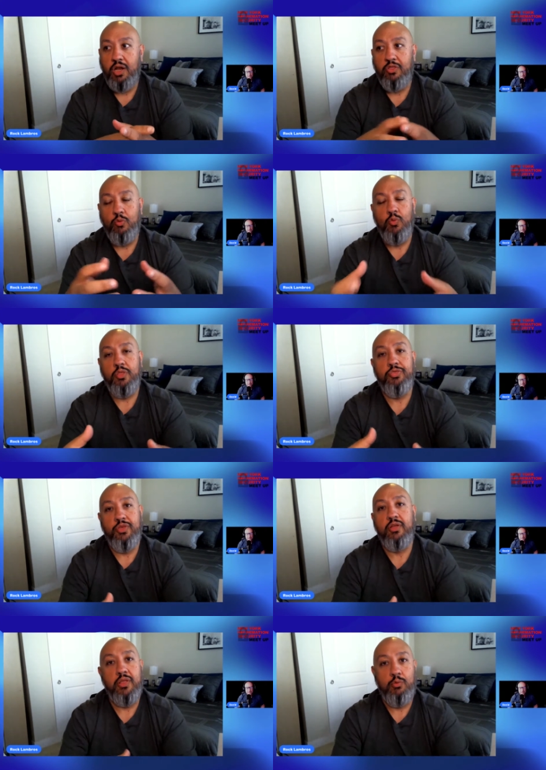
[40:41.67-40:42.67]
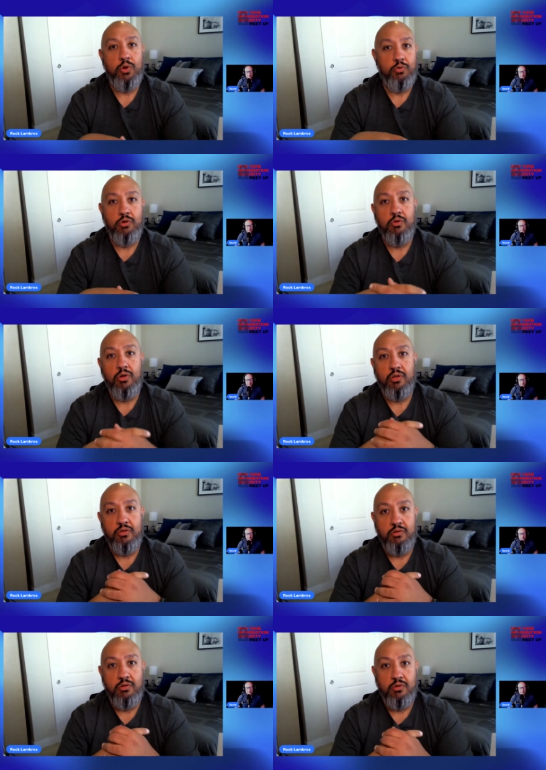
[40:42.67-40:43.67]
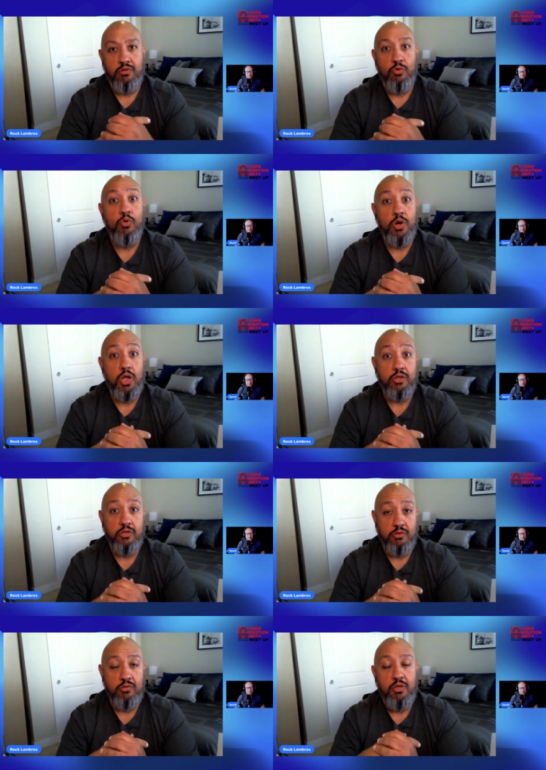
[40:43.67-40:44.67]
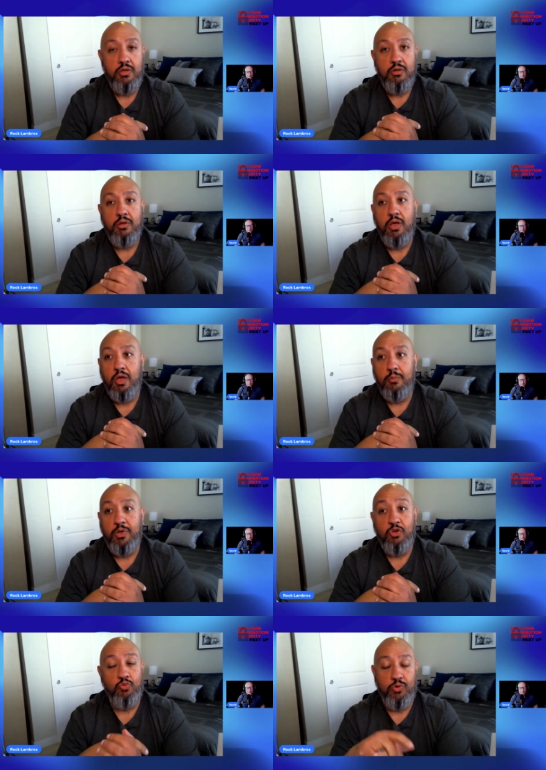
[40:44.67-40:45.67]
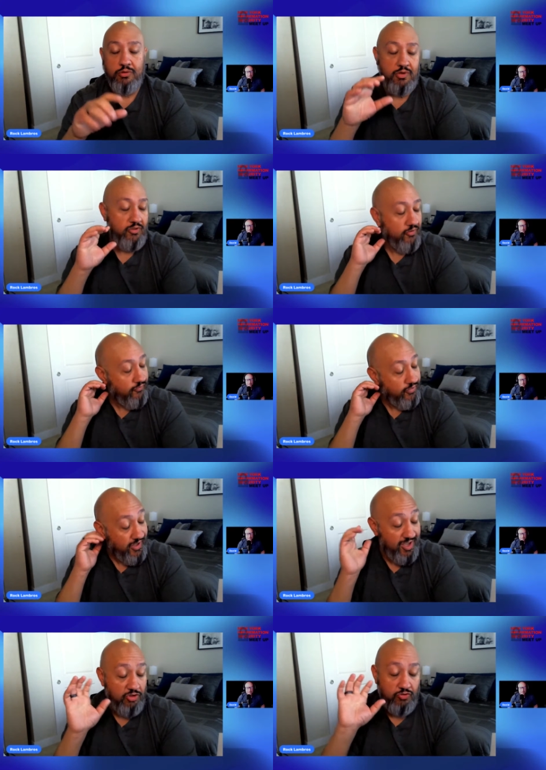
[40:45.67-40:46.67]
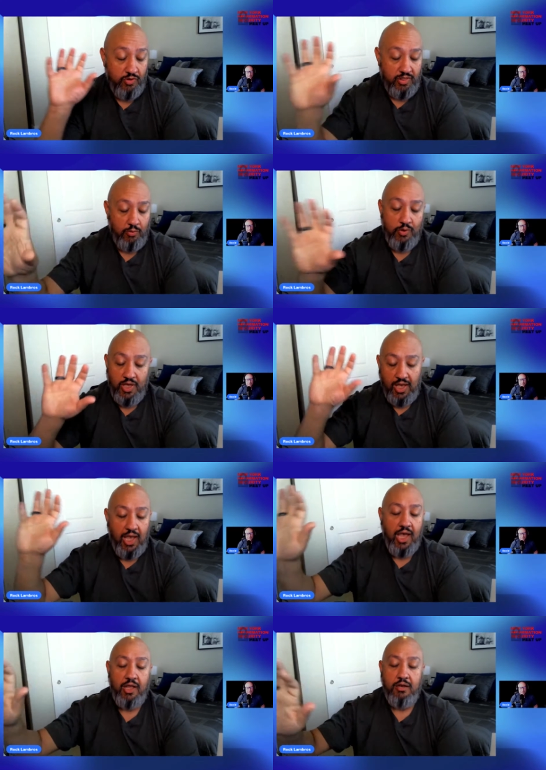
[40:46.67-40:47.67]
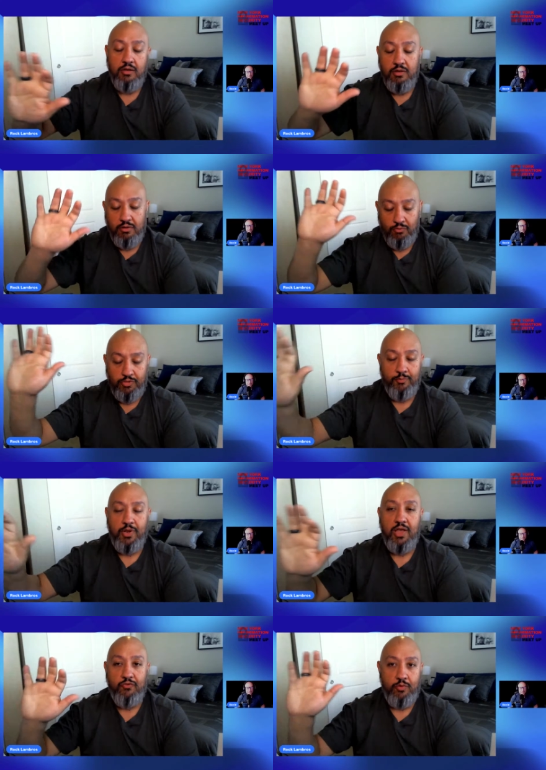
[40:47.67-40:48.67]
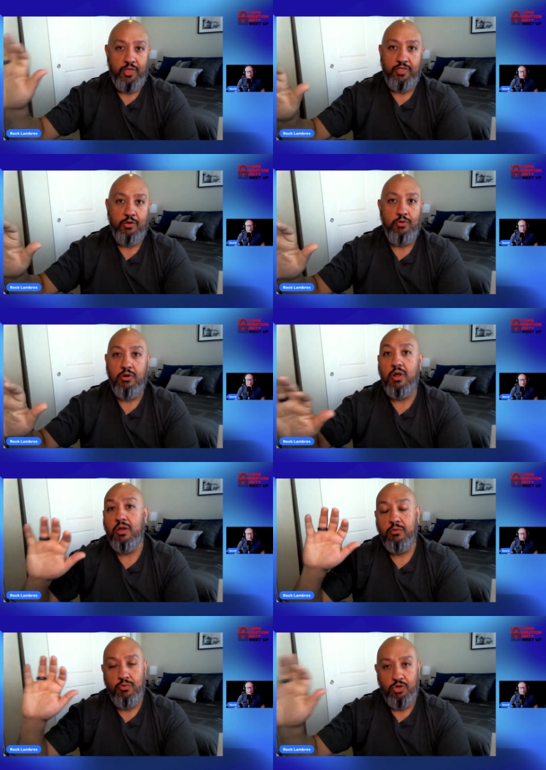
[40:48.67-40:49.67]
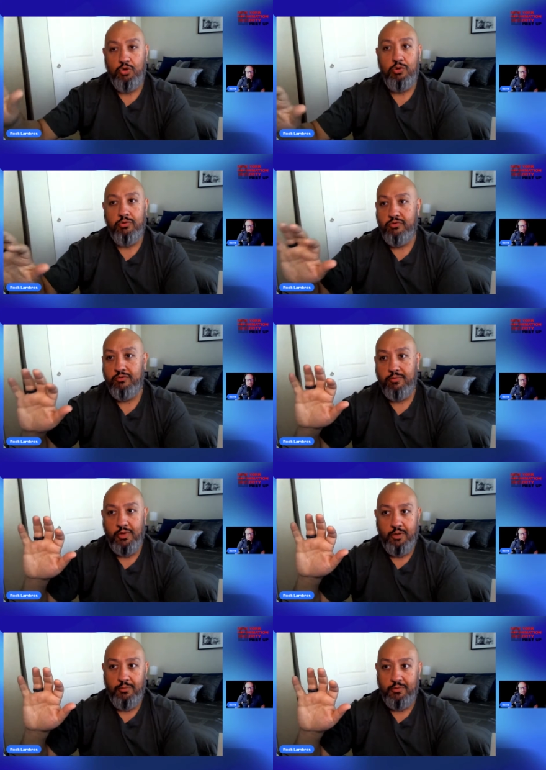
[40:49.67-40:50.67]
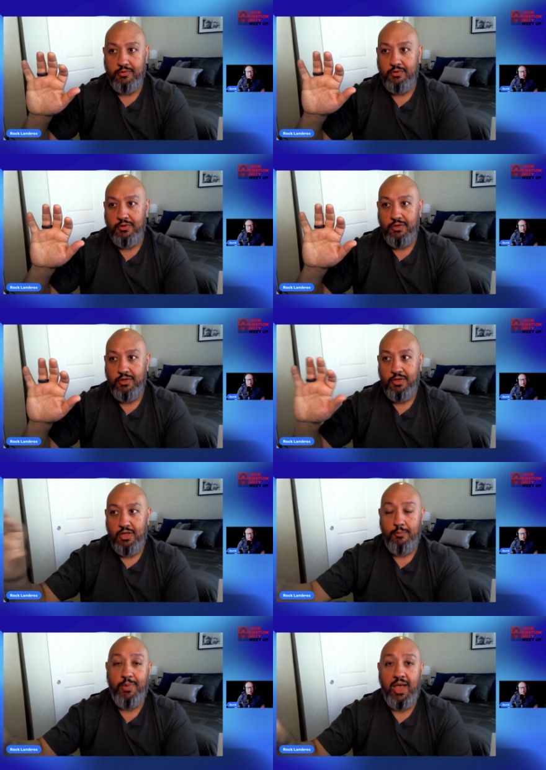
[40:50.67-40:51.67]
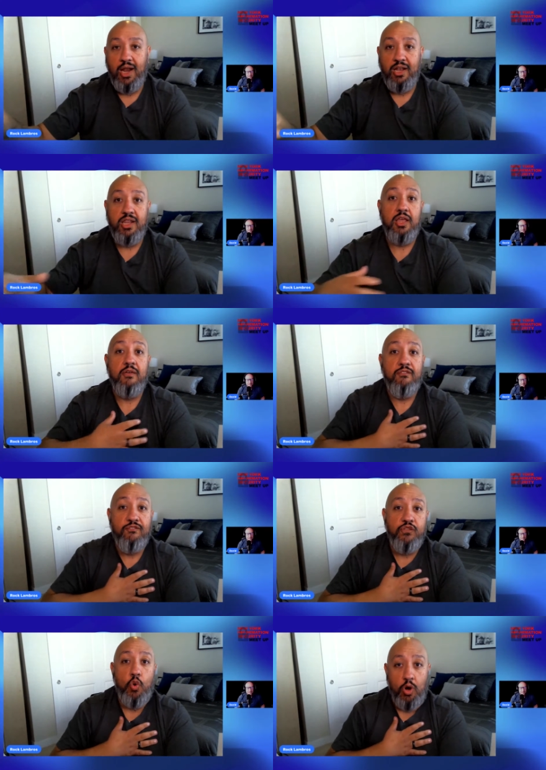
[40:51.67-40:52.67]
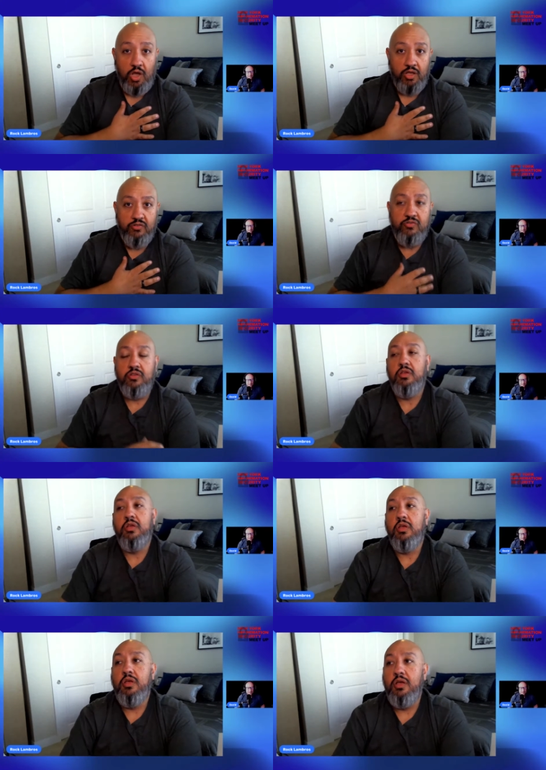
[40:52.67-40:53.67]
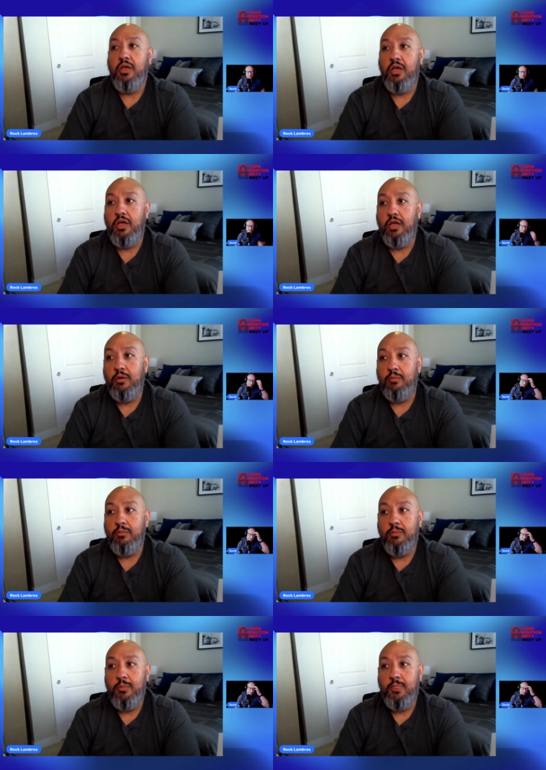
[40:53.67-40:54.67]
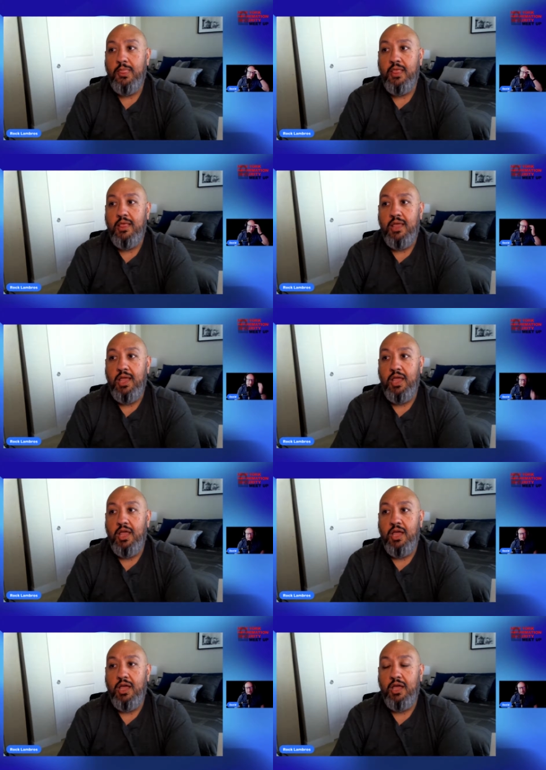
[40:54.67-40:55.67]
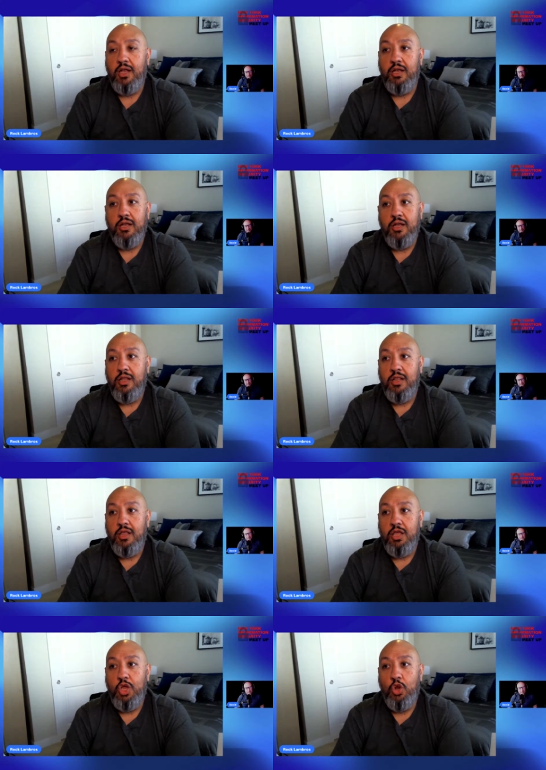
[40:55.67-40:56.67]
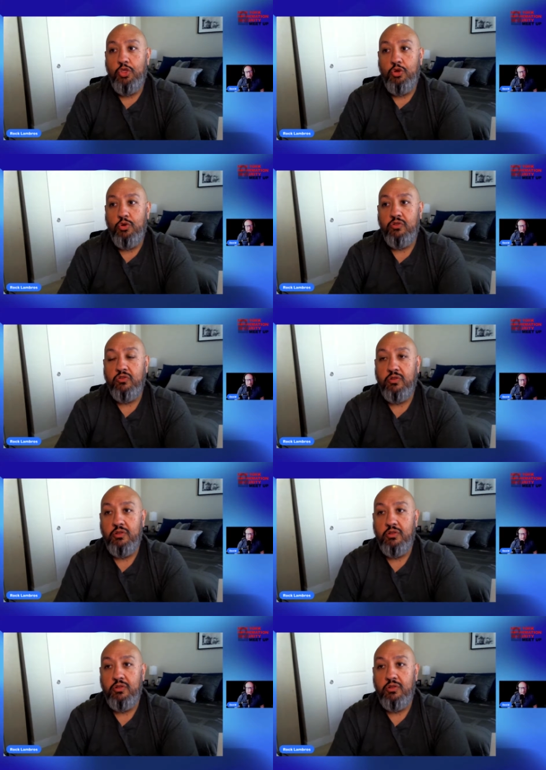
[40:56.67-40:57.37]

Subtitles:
the one thing that we were going to hold on to, because of the history that we had with the platform that they were on. We knew it was a bad idea for us, um, and there was